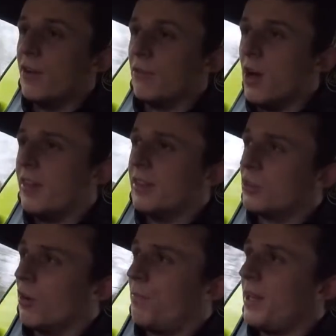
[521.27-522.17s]
rather than
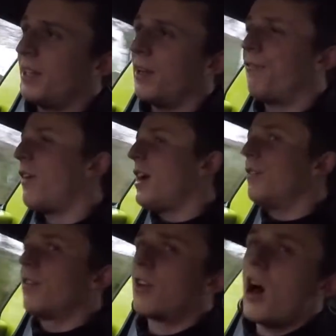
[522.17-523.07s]
sort of being afraid
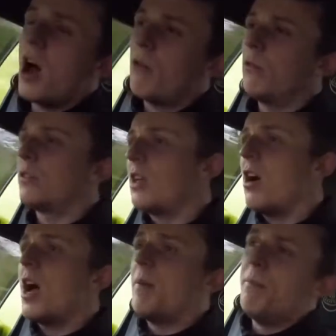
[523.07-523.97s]
of the car all the
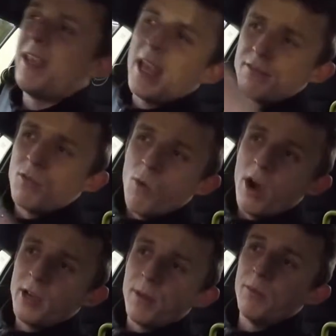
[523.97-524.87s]
time and me having to
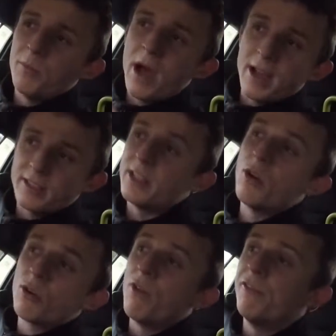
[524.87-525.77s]
wind people back because they're
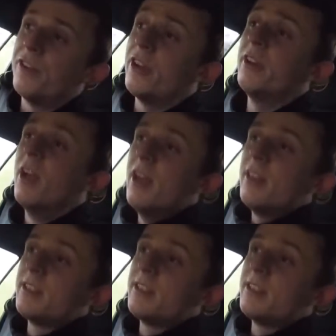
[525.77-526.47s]
not confident.